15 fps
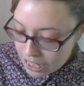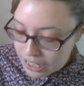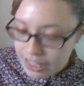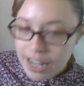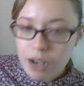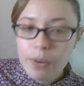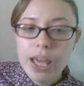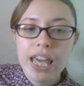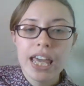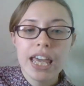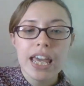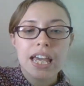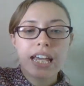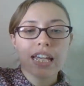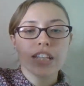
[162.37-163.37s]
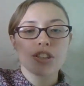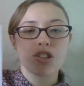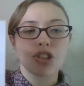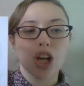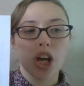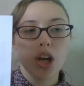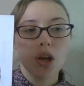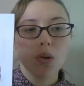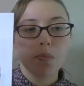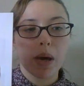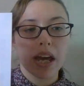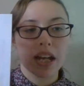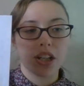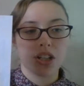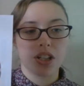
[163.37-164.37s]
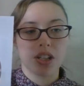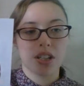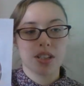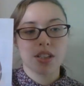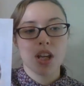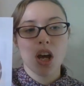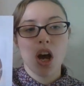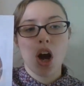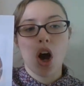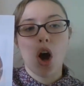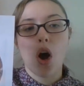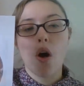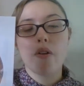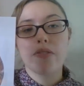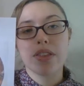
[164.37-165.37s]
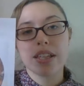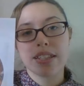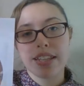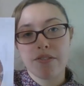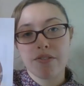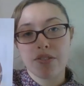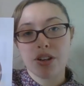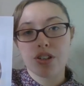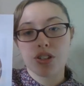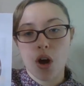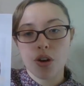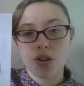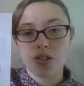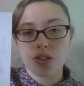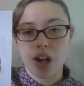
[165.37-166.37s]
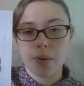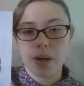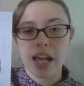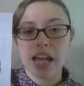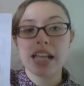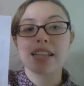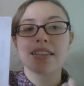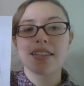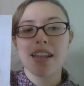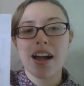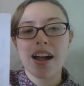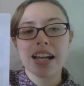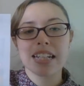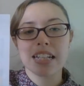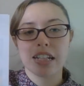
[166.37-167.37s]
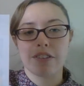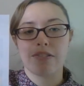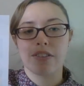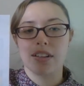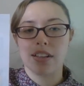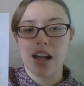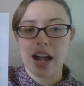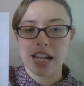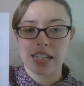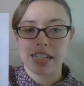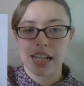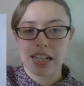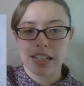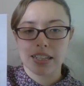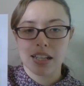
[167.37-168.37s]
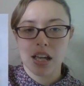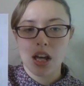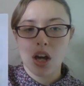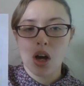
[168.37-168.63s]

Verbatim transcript: Now here is two pictures of the Severan Tondo in slightly different lightings.